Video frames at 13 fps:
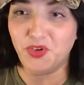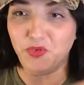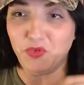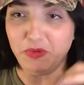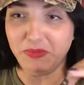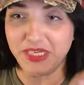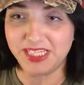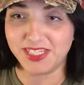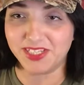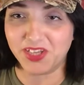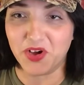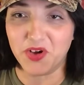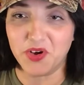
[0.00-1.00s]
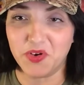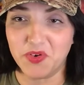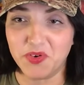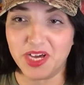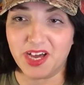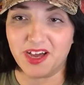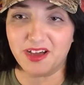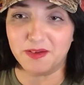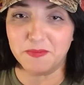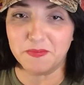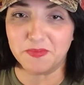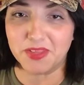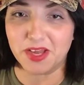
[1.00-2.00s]
will be so
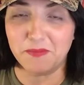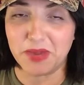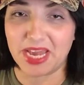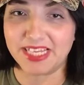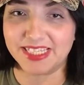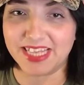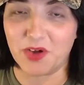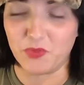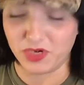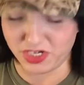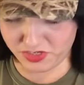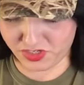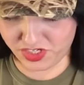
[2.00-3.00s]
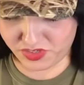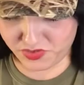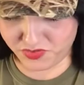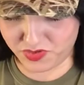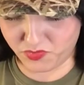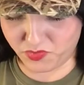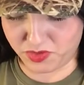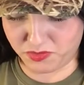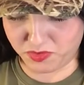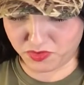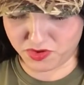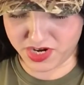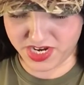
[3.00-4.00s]
amazed at what your children will
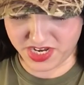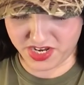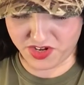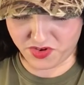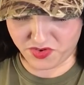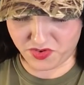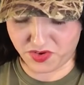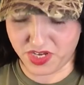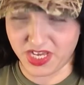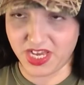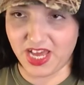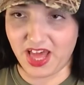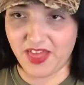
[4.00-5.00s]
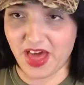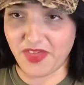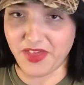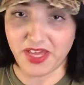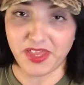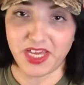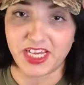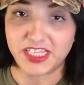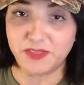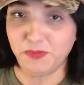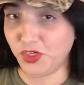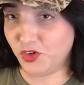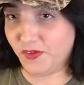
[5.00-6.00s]
bring you that they think is
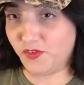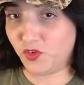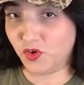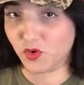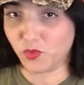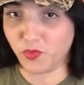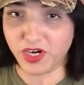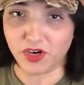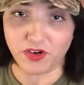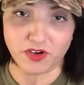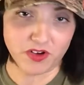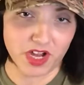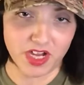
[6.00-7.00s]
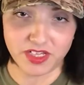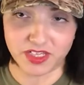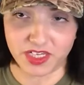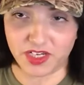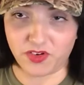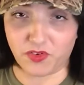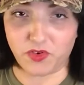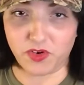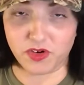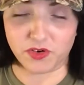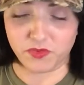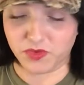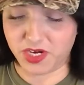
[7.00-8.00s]
beautiful or weird or ugly
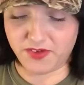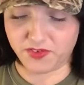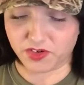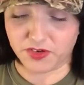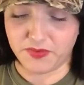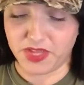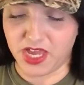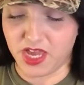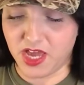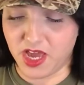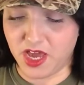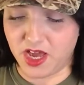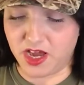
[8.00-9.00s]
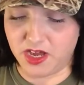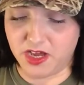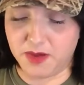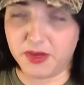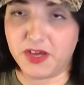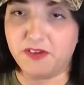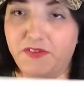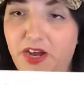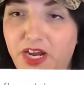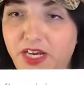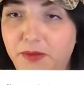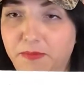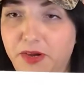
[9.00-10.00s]
or whatever.
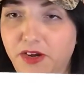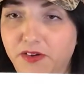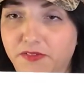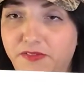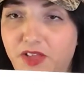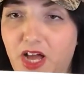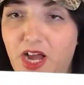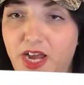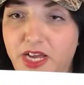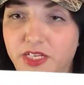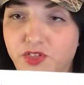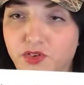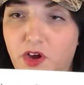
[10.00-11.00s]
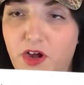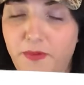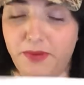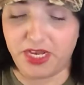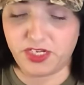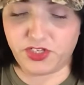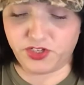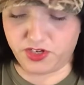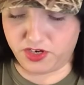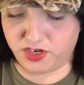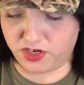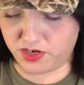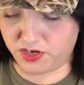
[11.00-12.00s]
Find a butterfly and draw a
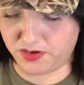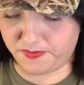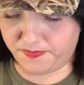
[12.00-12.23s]
picture.